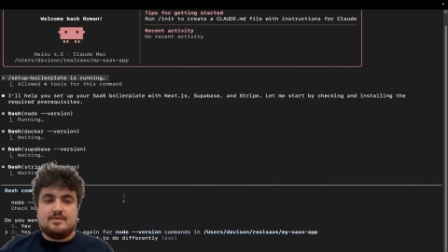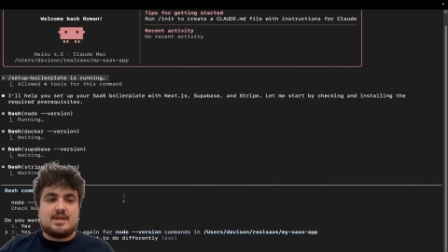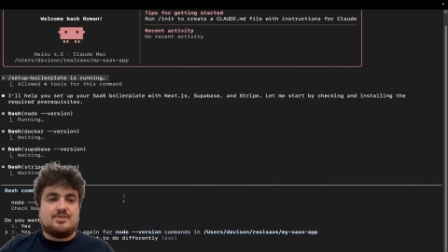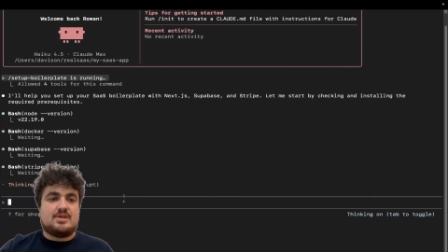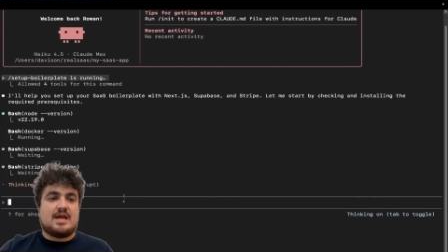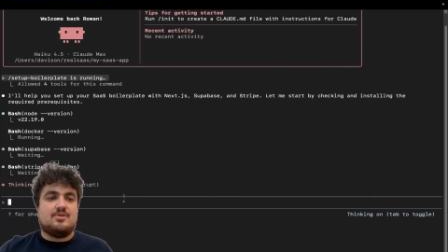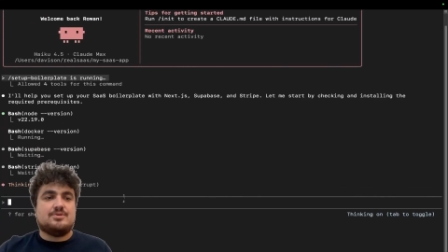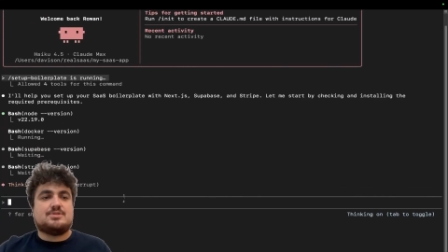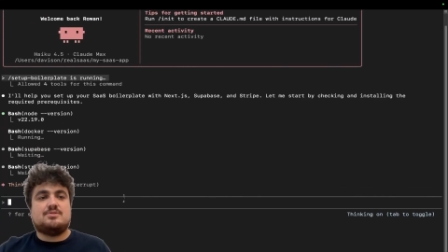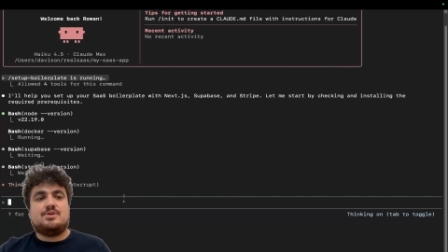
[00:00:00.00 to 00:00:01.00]
Now you can
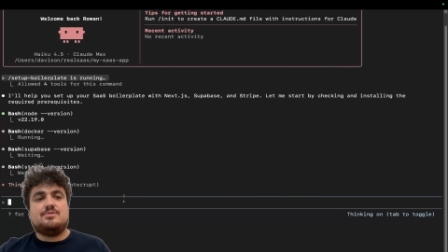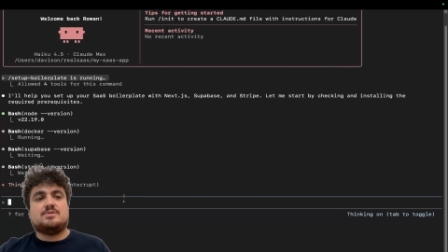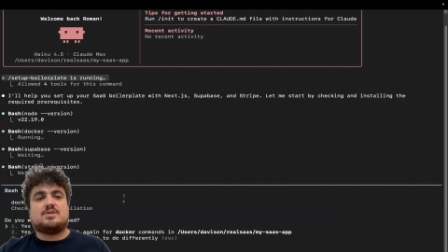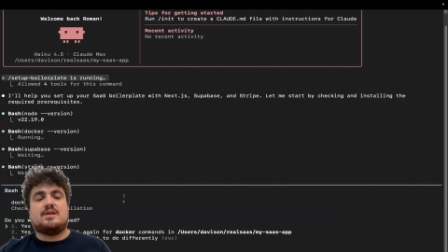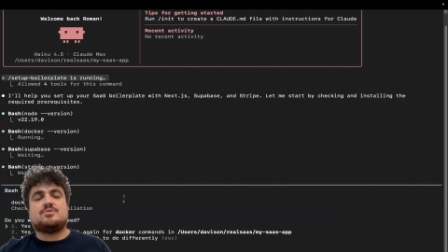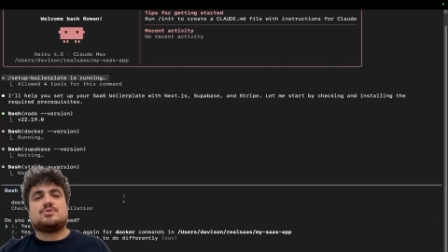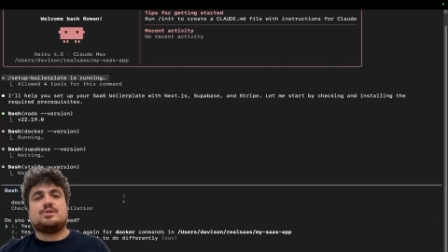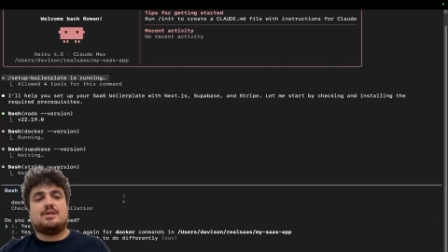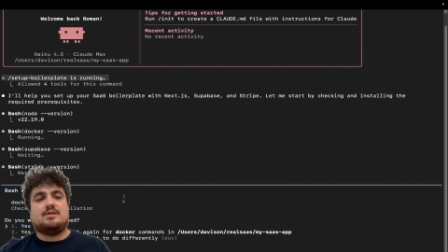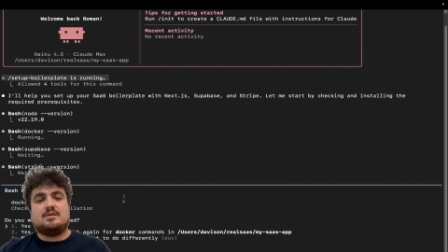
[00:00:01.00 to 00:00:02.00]
also use
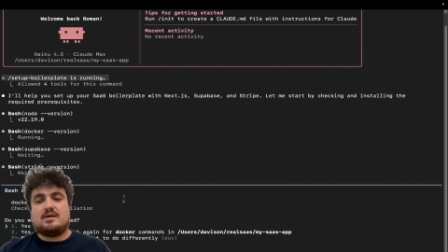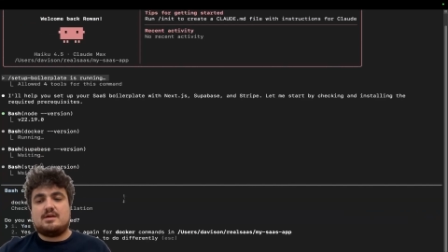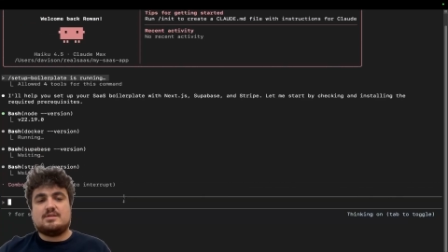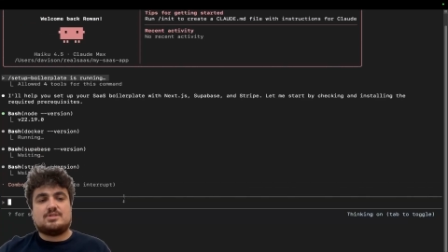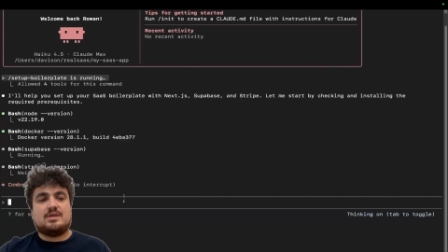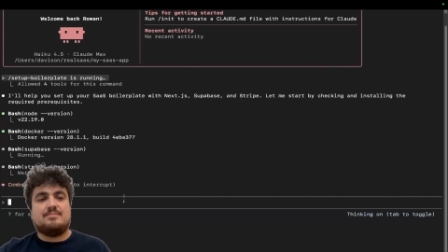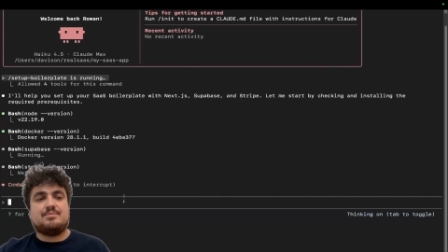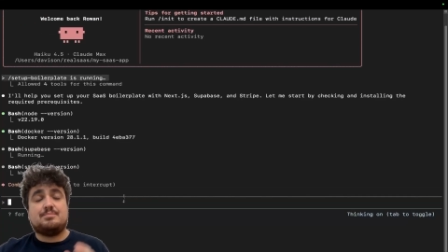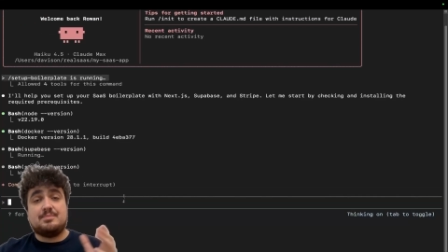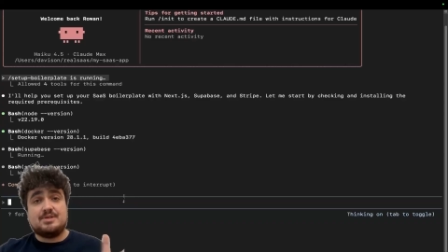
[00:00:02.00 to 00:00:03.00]
dangerously uh,
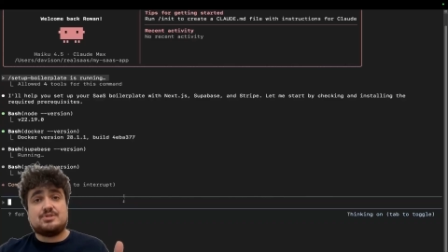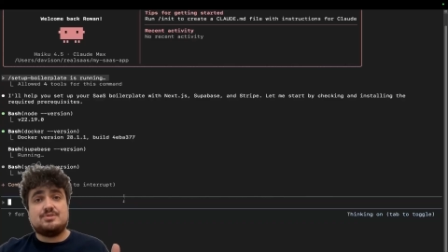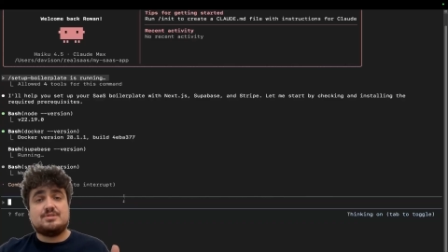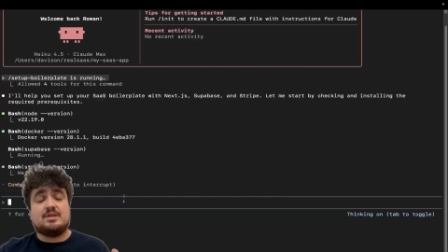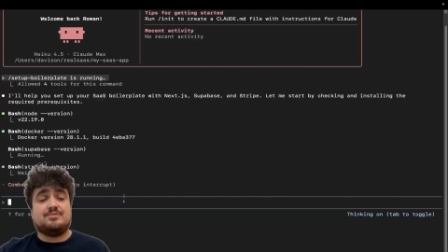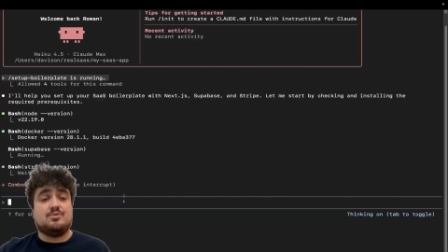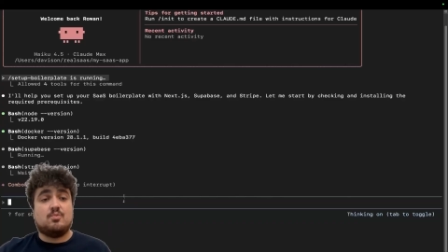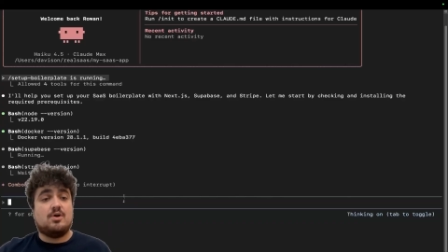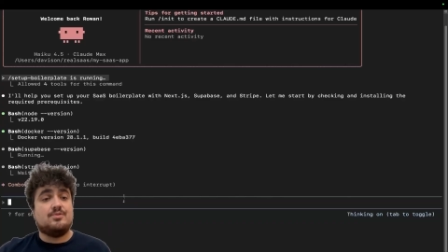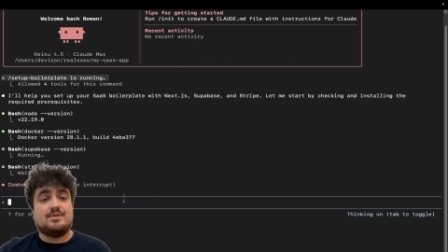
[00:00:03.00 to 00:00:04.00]
skip permissions if
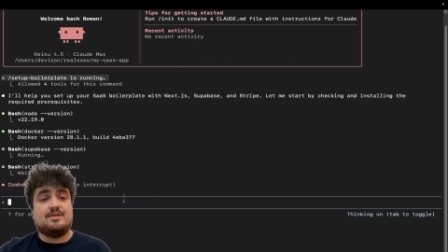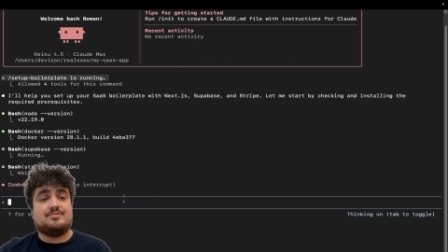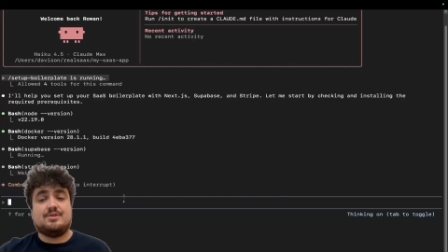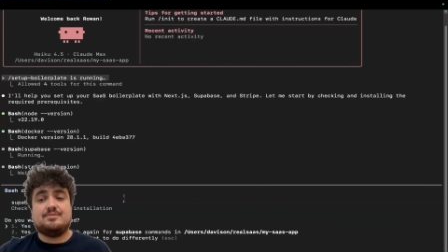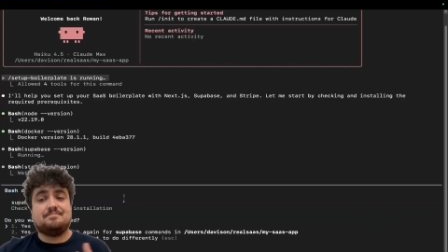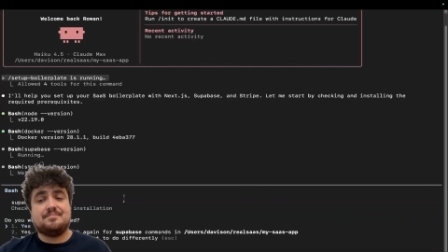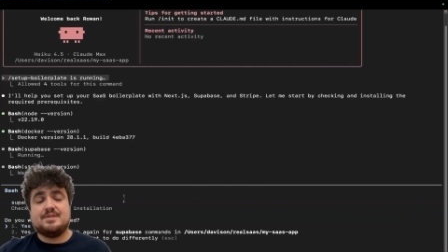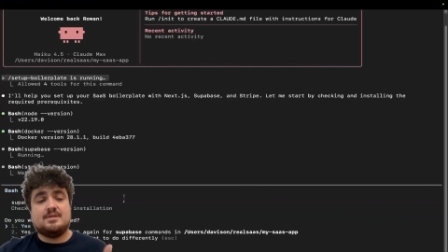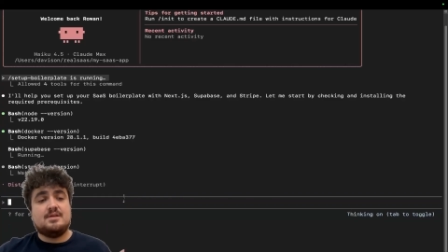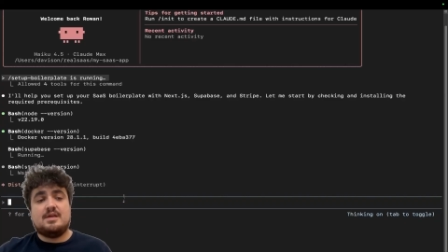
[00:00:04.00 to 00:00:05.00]
you want, if you
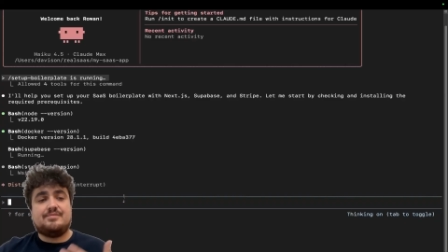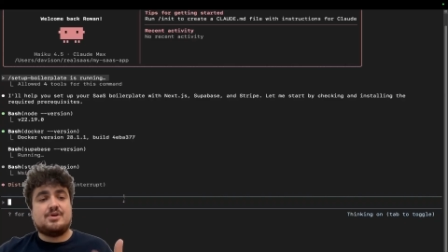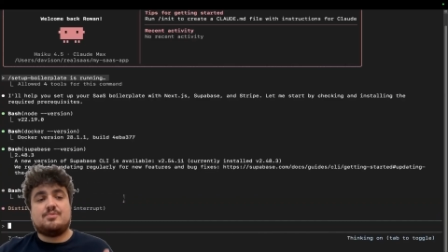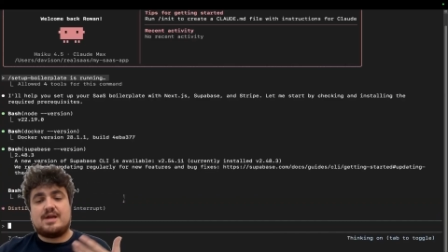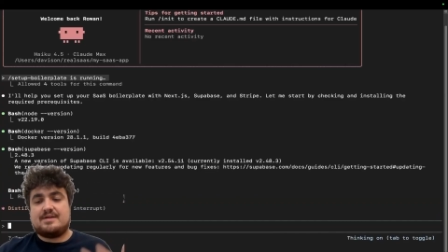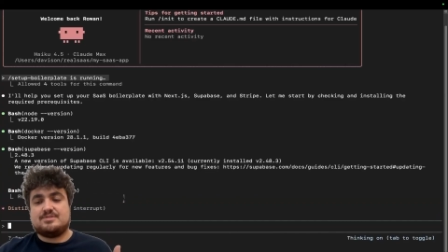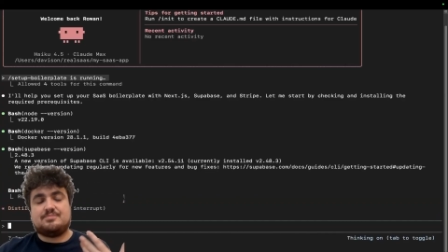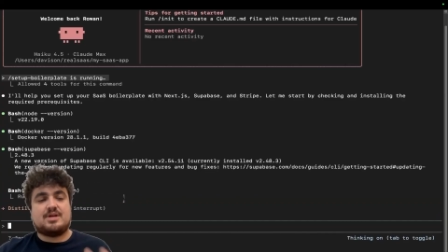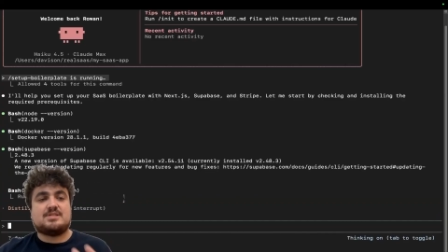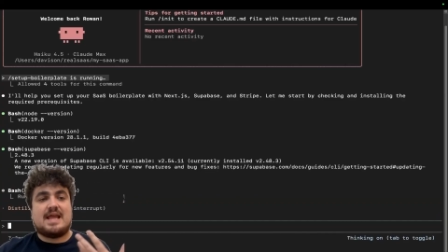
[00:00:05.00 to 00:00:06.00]
if you don't want to have
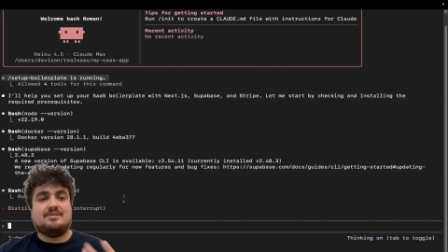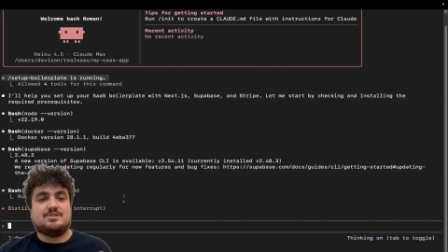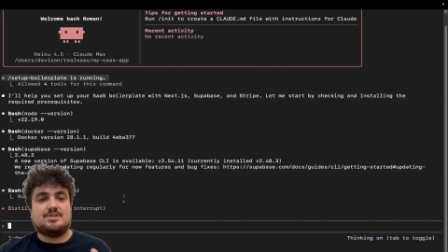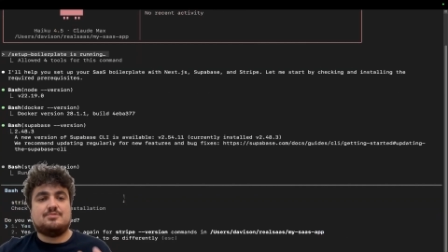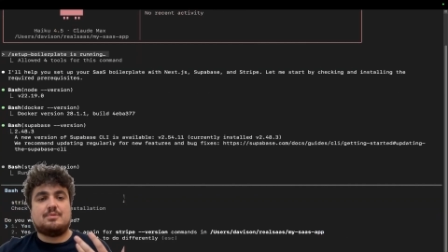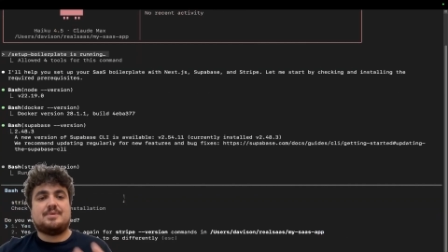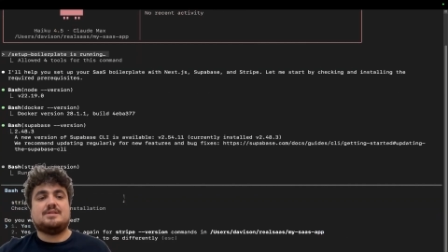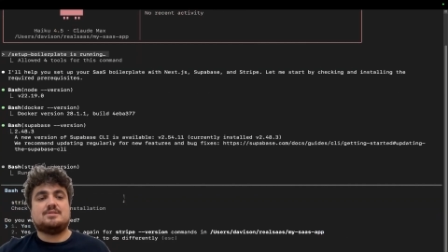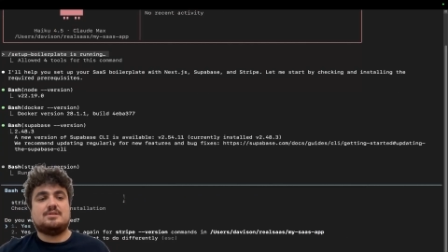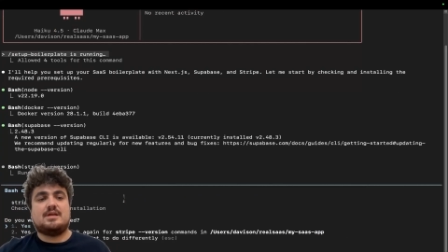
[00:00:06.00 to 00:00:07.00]
to press enter
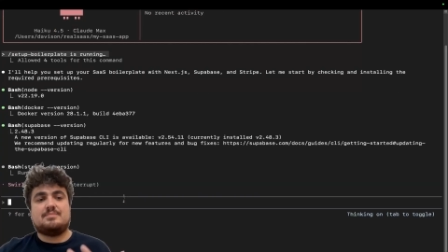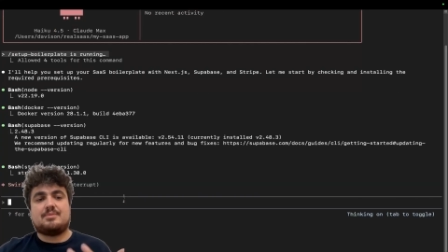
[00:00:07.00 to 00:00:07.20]
repeatedly.